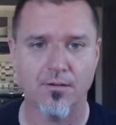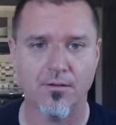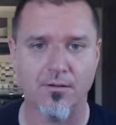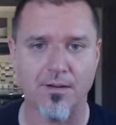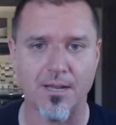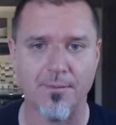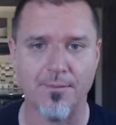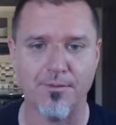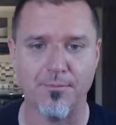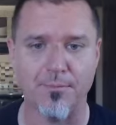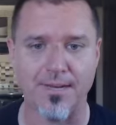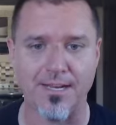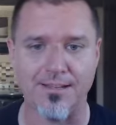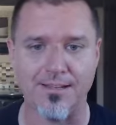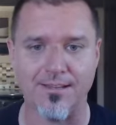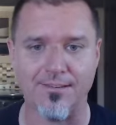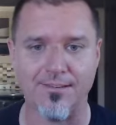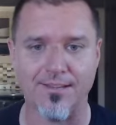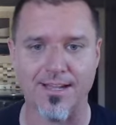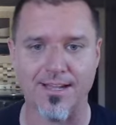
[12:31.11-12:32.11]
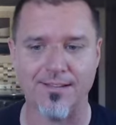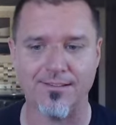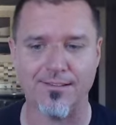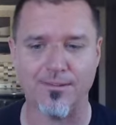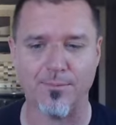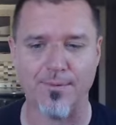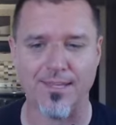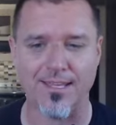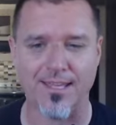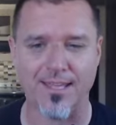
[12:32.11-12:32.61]
Grab as many of these guys
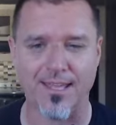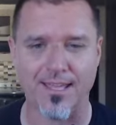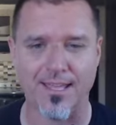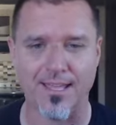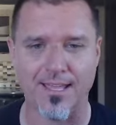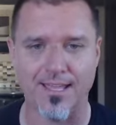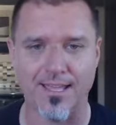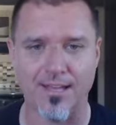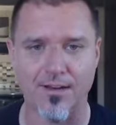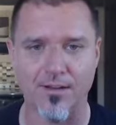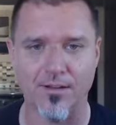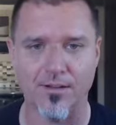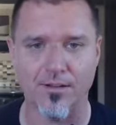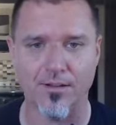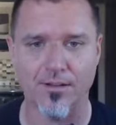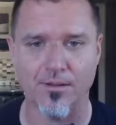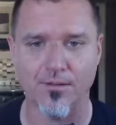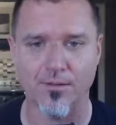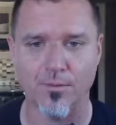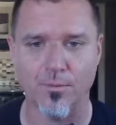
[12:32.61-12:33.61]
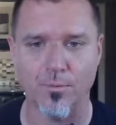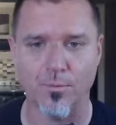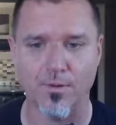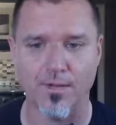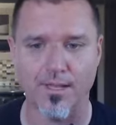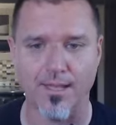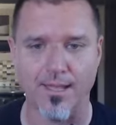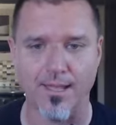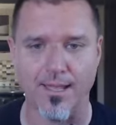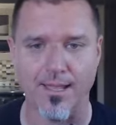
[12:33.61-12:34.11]
as we can along the
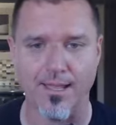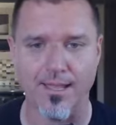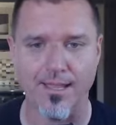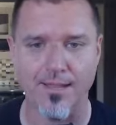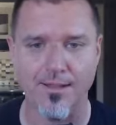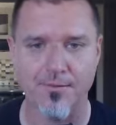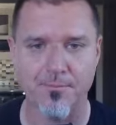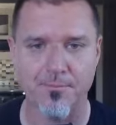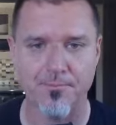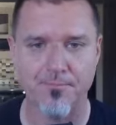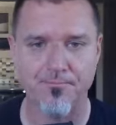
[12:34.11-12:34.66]
way.